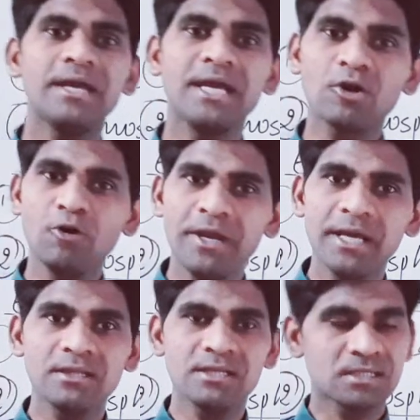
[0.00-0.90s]

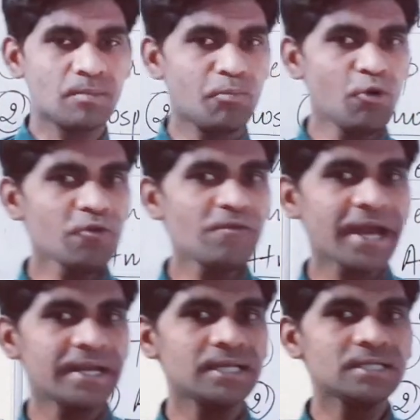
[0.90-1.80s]
including some more
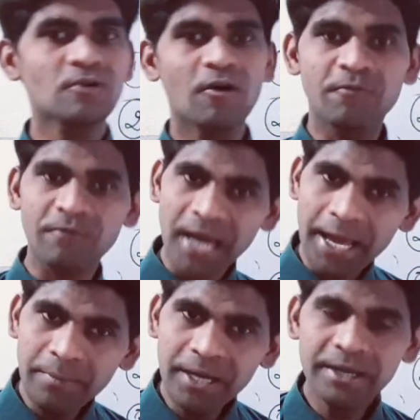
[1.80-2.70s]
factors of
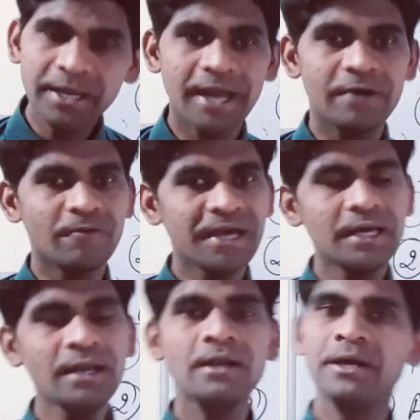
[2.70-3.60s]
climate and
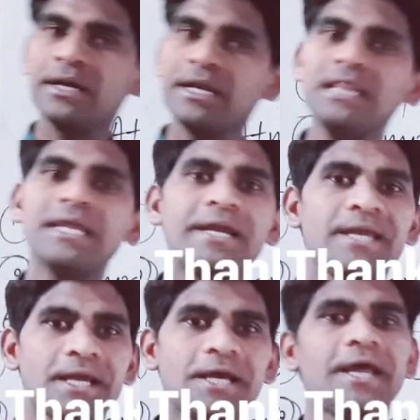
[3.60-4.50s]
weather. Till then,
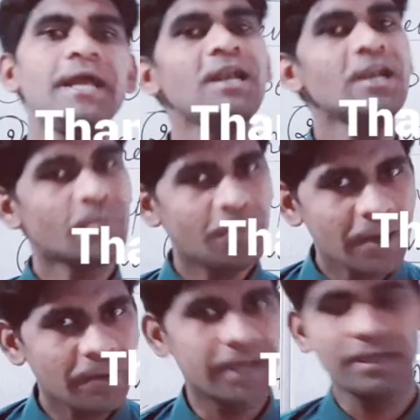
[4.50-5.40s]
take care and
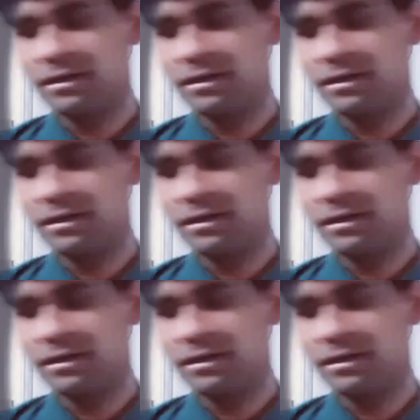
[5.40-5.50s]
bye bye.